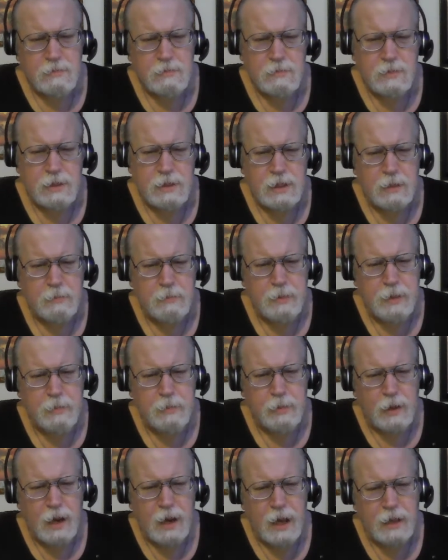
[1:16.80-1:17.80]
Some
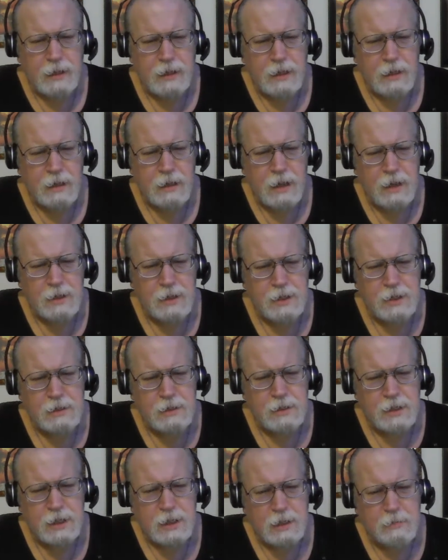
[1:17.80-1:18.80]
people like the
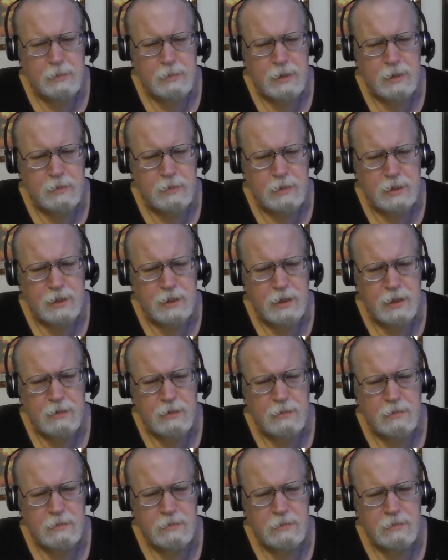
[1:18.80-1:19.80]
legend, some people
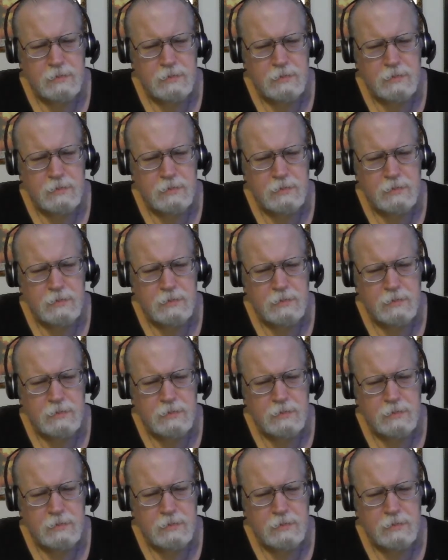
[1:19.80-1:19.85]
don't.